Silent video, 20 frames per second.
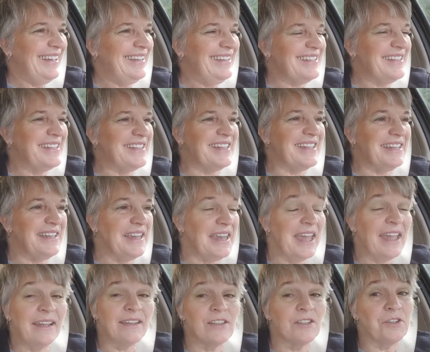It is the
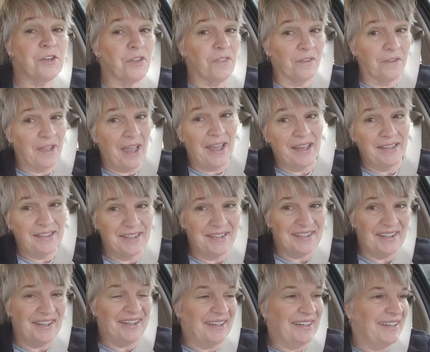next to the
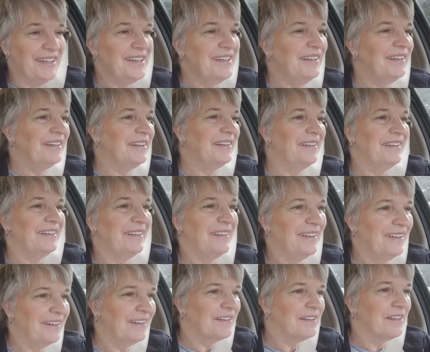last day
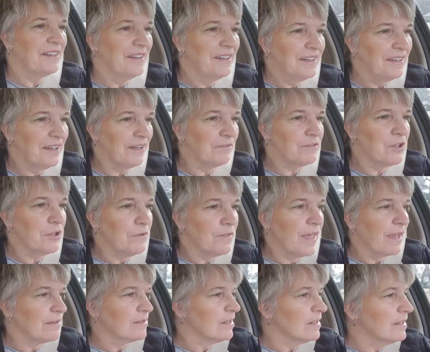of
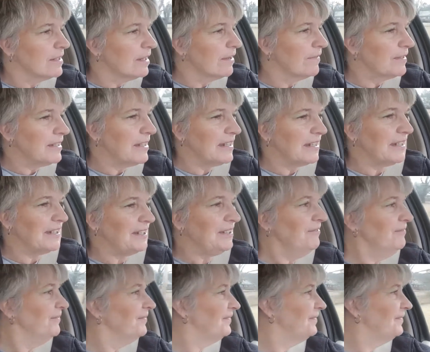2017.